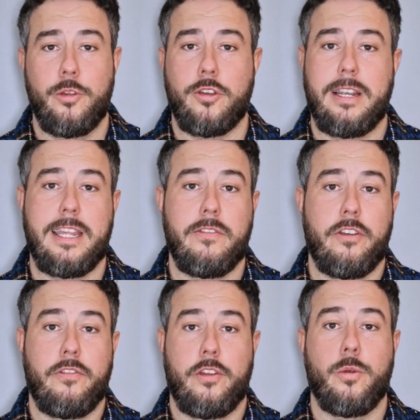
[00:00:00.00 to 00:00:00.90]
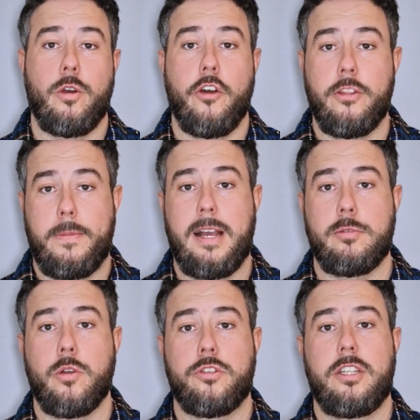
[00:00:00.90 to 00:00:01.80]
You can leave a review on the Barber
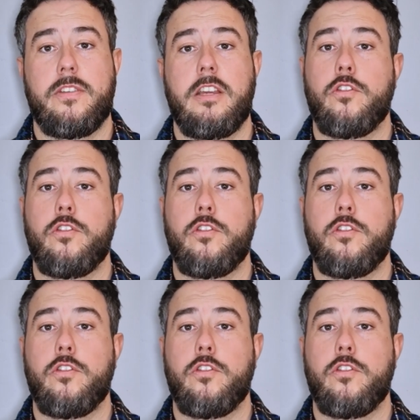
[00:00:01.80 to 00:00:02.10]
Coach TV.